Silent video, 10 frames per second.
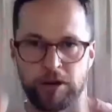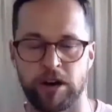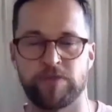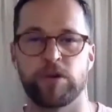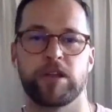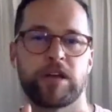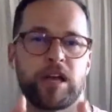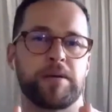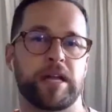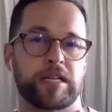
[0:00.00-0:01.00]
curve, we're looking
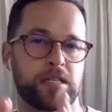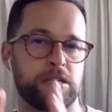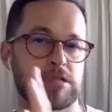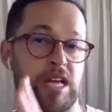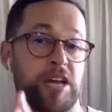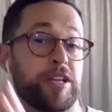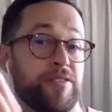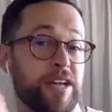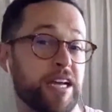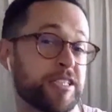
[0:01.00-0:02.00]
at like 2 standard
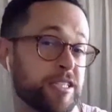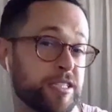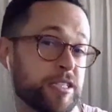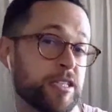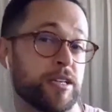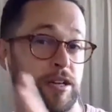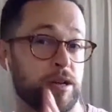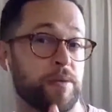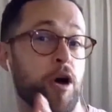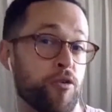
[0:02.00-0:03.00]
deviations
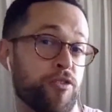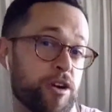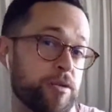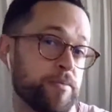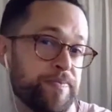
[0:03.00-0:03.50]
over.